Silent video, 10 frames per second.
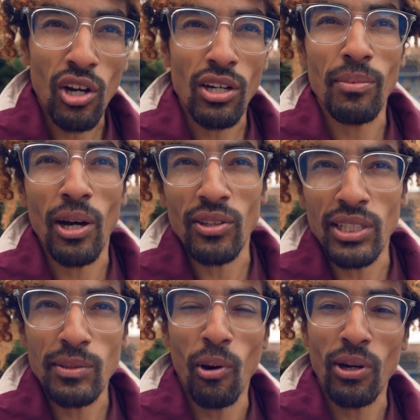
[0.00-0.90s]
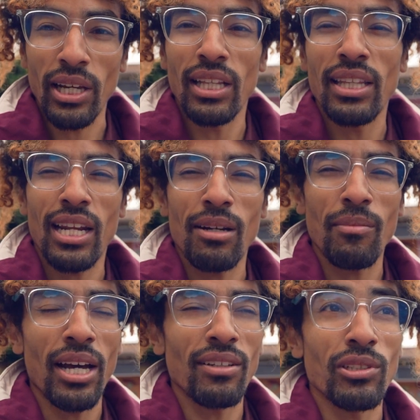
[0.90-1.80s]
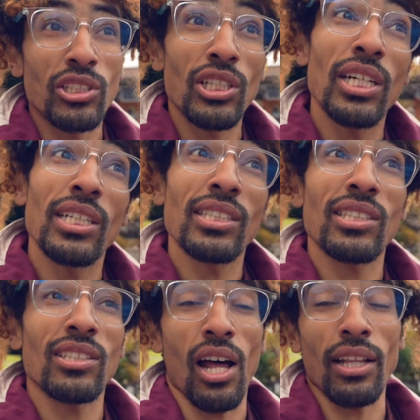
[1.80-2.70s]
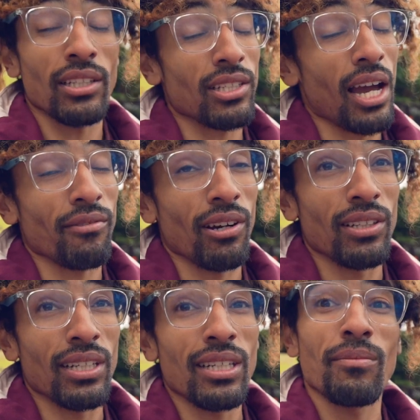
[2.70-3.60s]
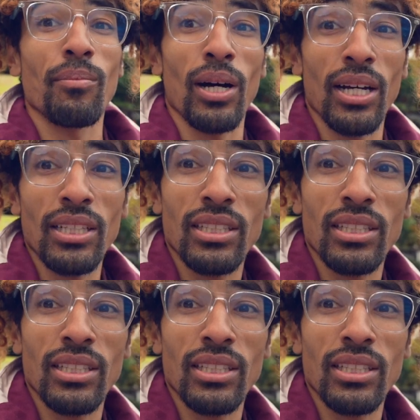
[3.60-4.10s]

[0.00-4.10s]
talk about this Pokelid that I'm at, which is not the Tyrunt lid, but